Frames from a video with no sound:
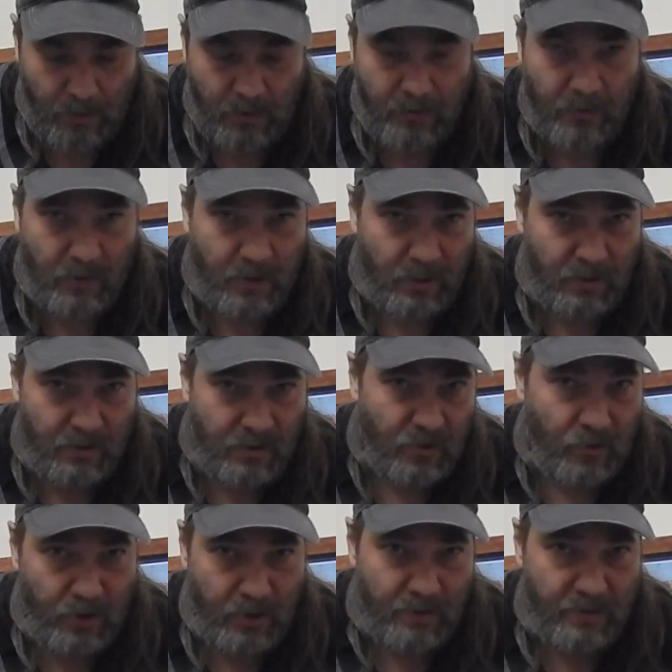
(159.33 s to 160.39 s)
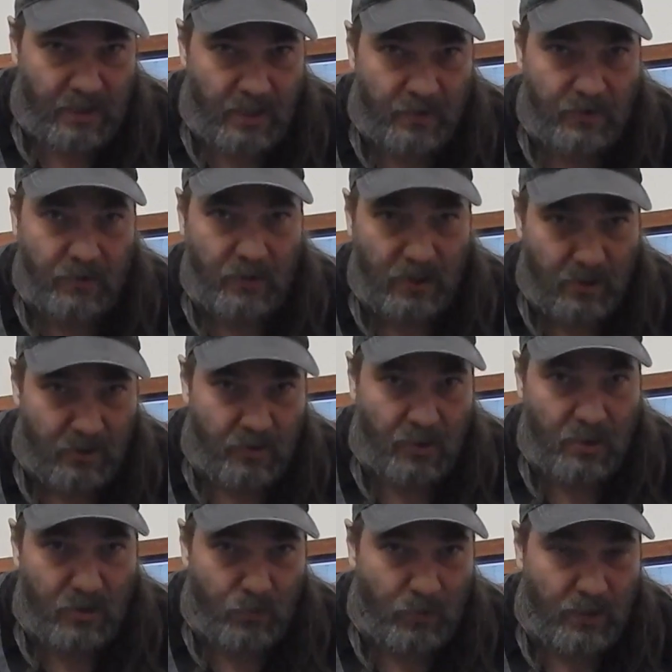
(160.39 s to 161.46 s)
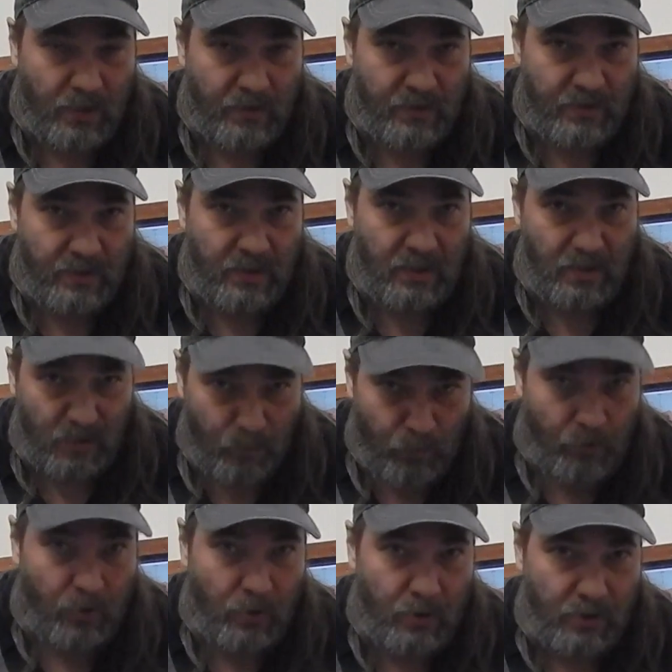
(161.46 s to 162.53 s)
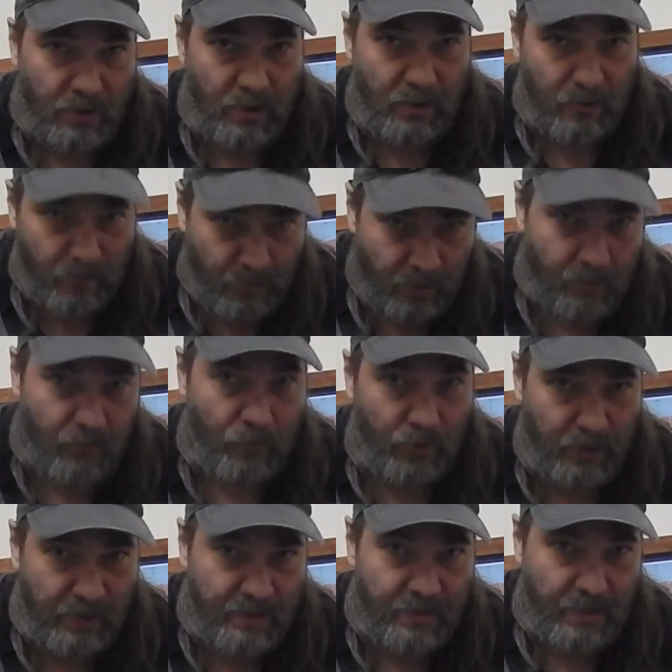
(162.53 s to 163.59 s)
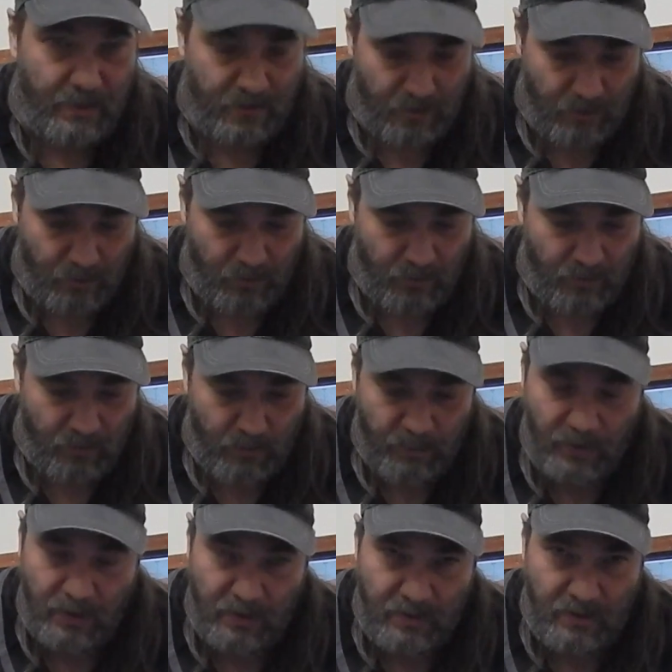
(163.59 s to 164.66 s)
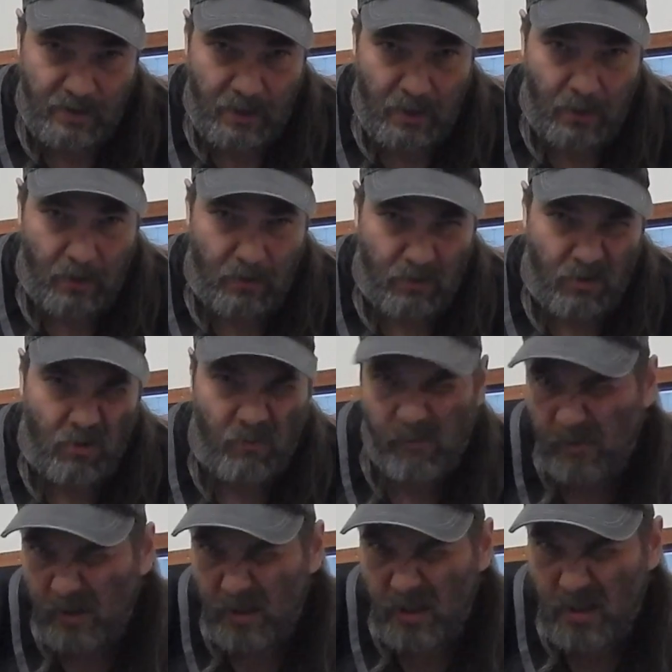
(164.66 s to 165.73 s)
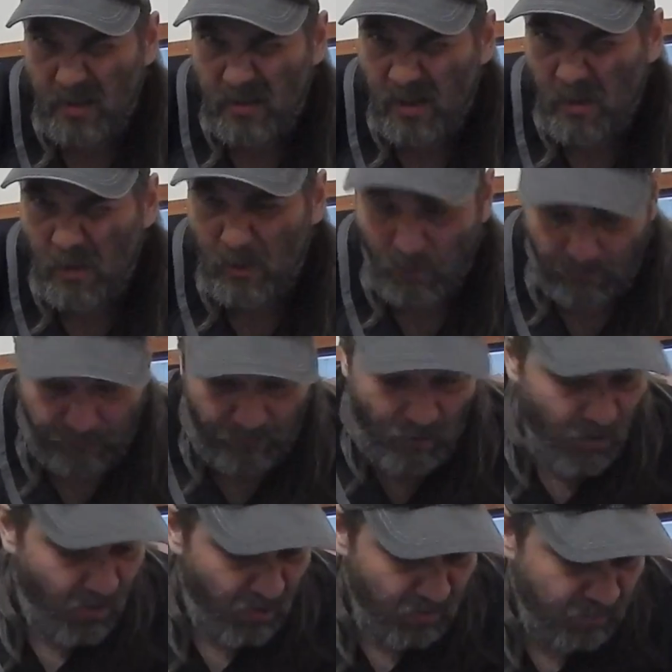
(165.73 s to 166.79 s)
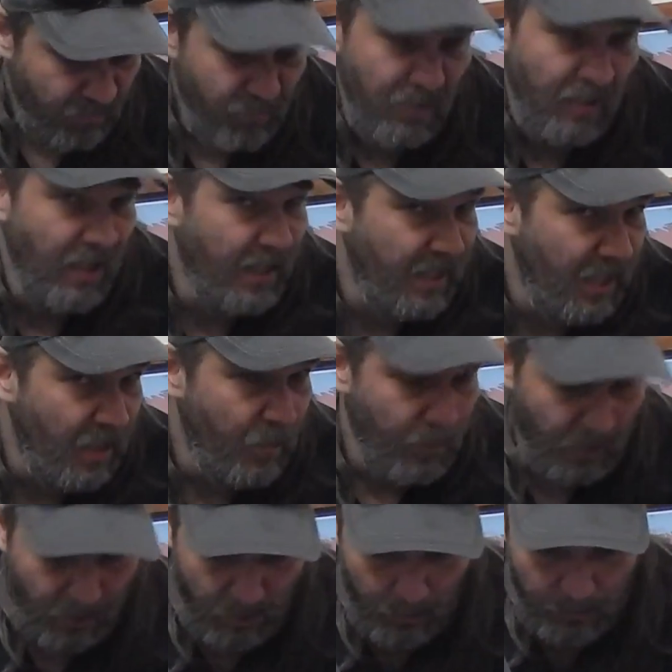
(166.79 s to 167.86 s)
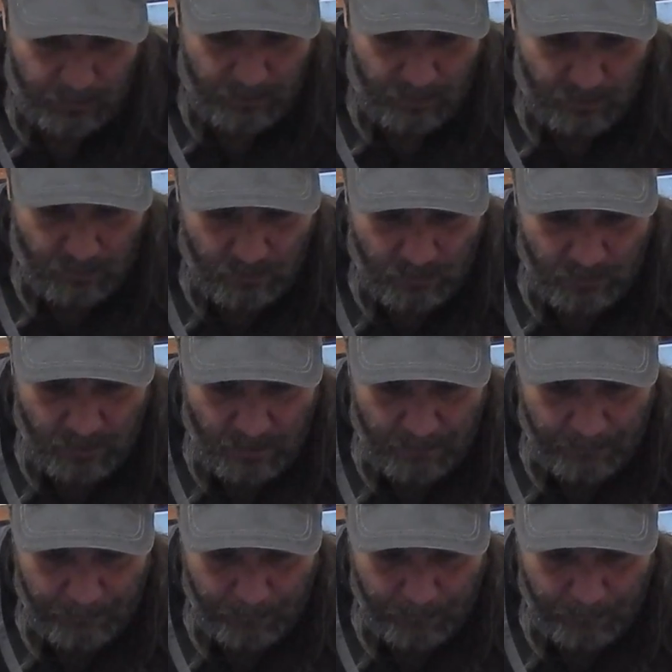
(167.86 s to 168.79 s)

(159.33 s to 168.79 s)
They're getting these screenings out so they can judge what else is needed, put it all together, and release that sucker. So I'm going to say hopefully summer or fall, but I can't be 100% sure on that.